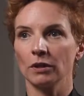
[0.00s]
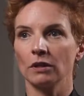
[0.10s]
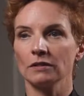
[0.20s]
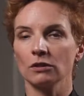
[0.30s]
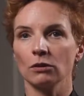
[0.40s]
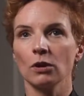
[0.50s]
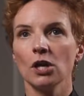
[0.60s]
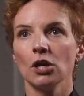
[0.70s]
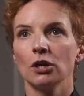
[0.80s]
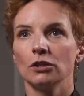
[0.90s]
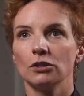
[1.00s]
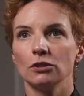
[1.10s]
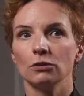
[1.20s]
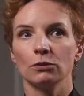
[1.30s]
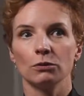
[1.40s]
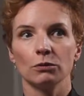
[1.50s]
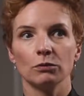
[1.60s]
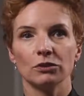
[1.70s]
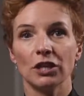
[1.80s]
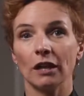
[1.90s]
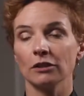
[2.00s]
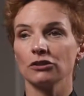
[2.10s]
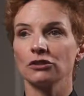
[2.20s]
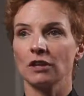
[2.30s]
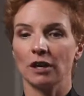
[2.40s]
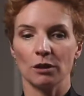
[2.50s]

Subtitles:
but also to challenge